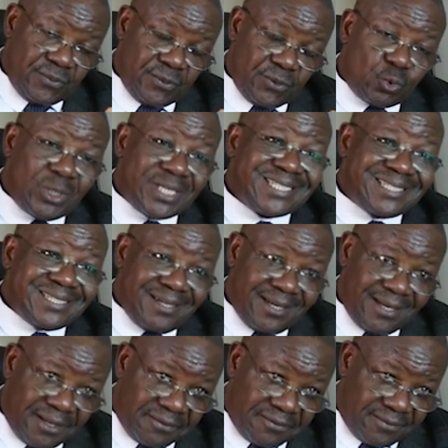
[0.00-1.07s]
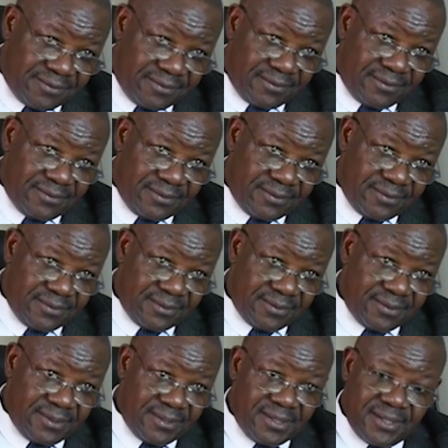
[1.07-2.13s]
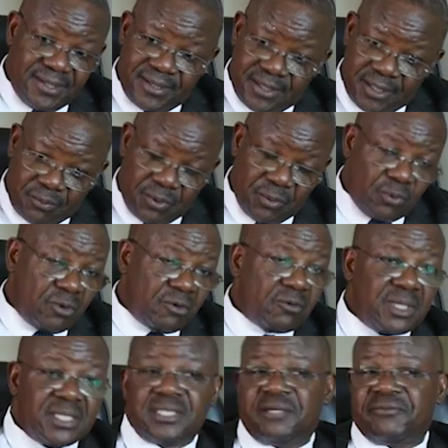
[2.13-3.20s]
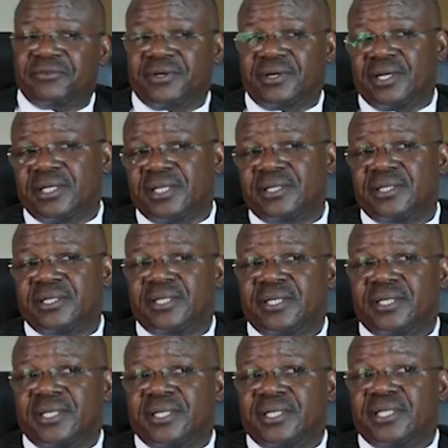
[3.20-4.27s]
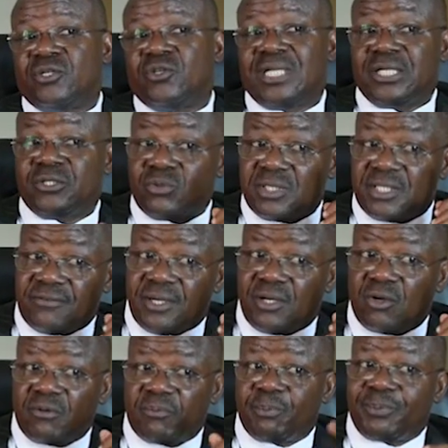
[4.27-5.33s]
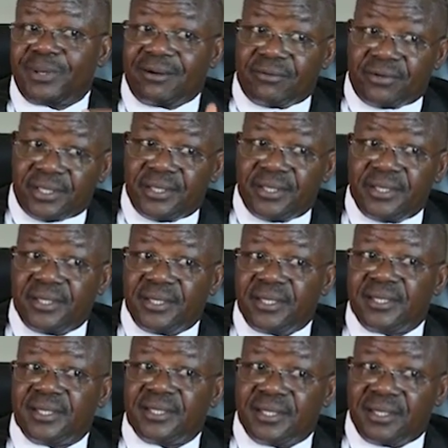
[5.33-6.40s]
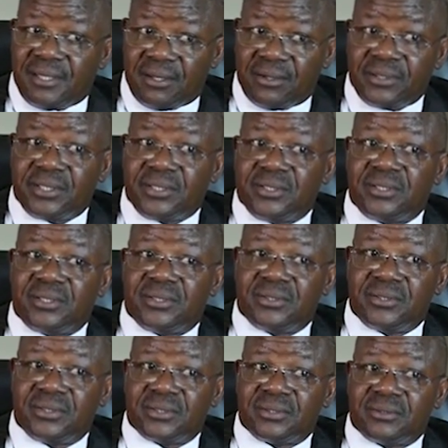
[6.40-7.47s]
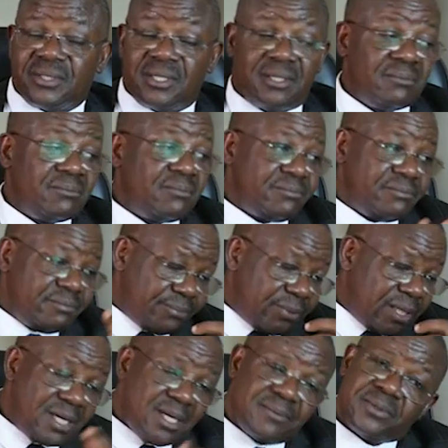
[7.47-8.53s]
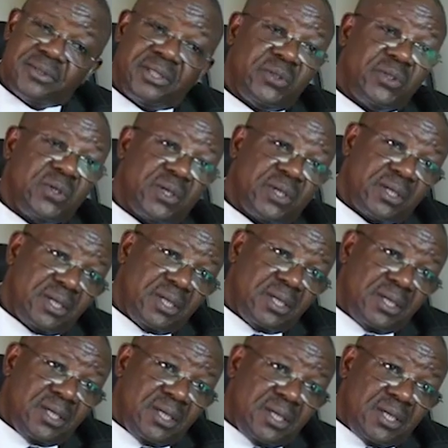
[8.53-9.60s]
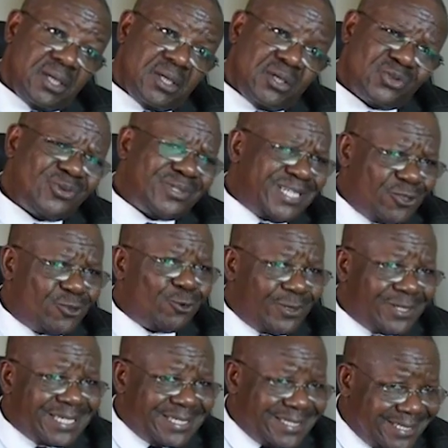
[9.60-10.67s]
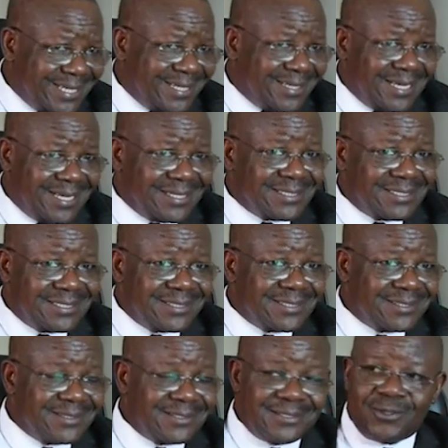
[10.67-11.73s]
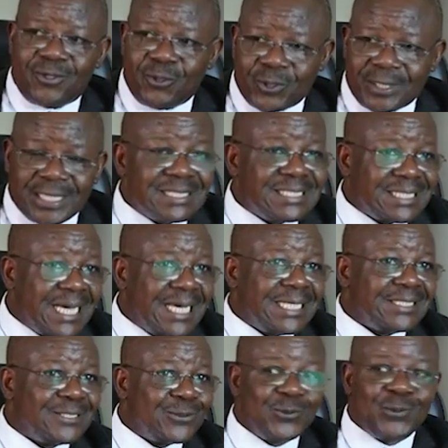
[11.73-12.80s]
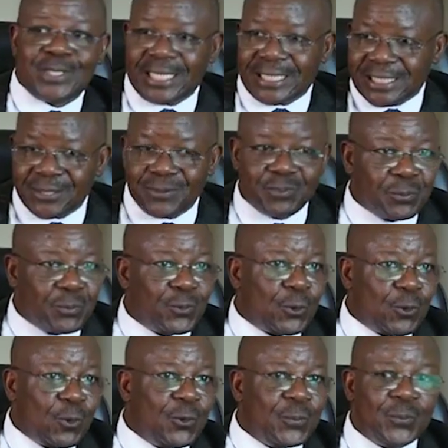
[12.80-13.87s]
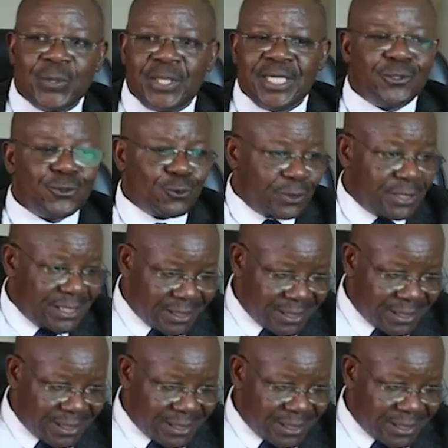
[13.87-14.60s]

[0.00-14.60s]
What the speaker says: to enslave the people of West Africa in order to develop Paris, London, and perhaps New York. So they should understand that it's not rocket science to know that these people come to